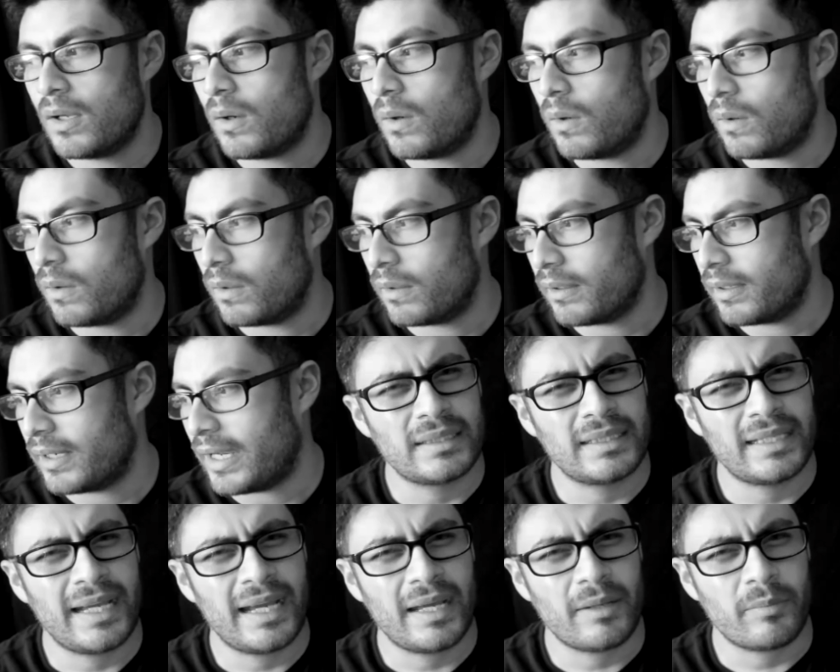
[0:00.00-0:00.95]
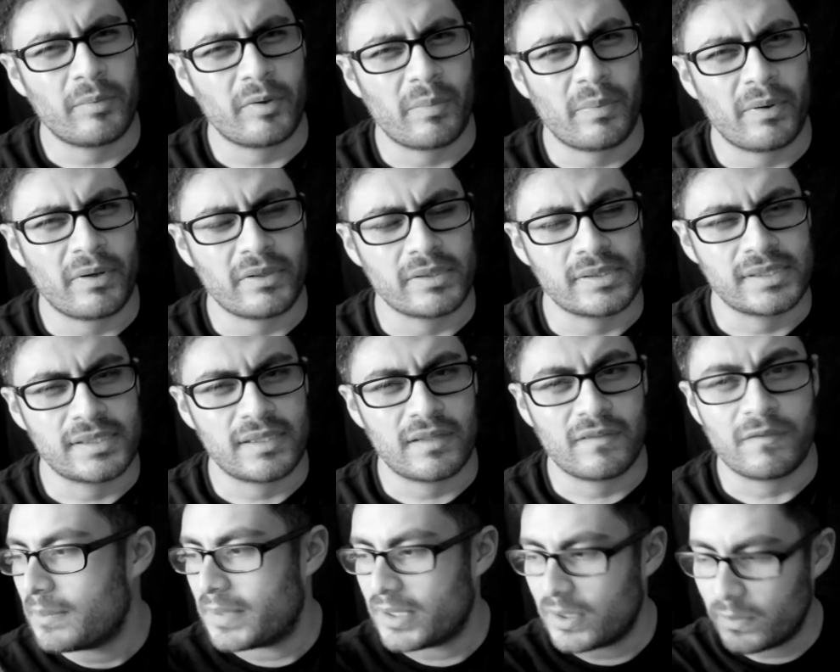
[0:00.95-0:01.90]
or they had prepared
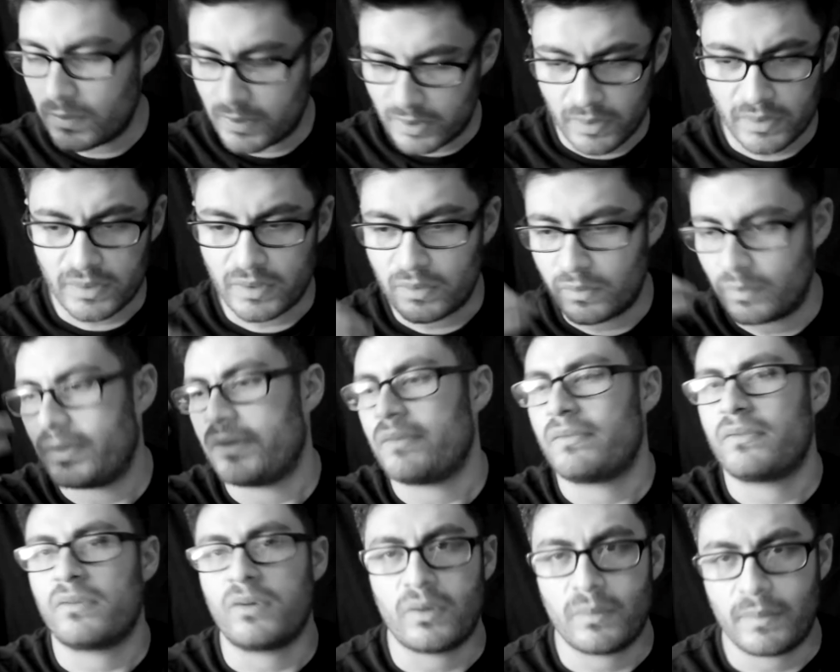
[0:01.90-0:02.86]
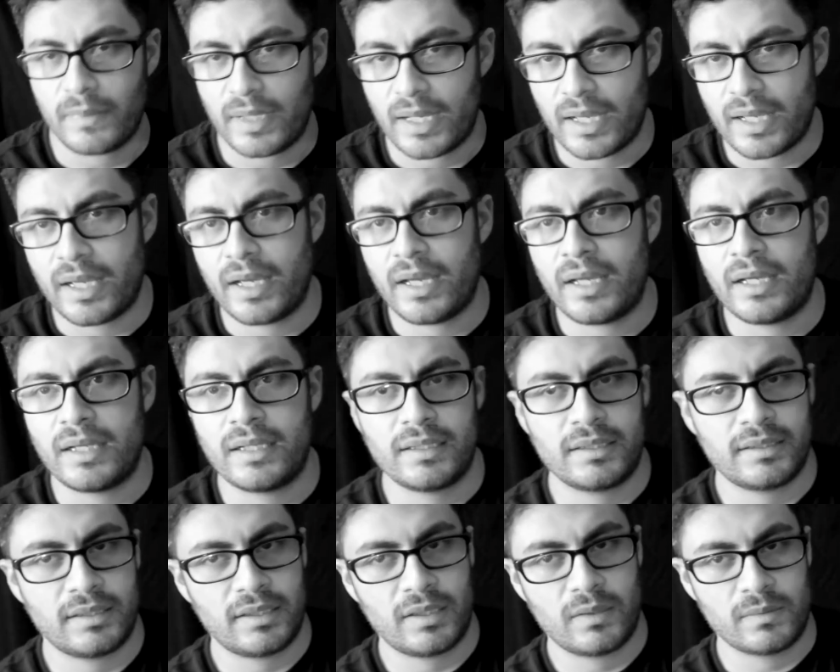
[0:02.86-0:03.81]
stuff, but they would go and they would perform,
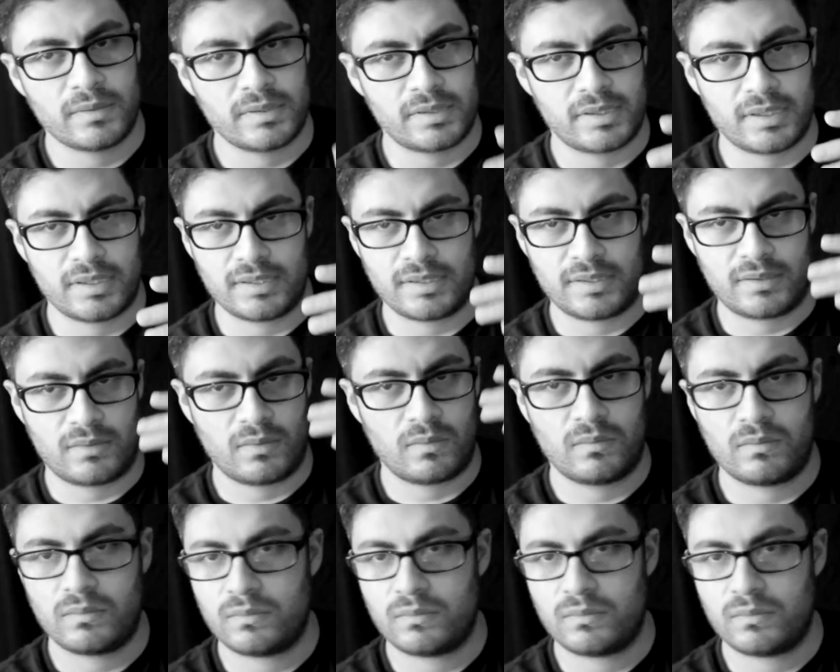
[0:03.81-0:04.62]
and it was just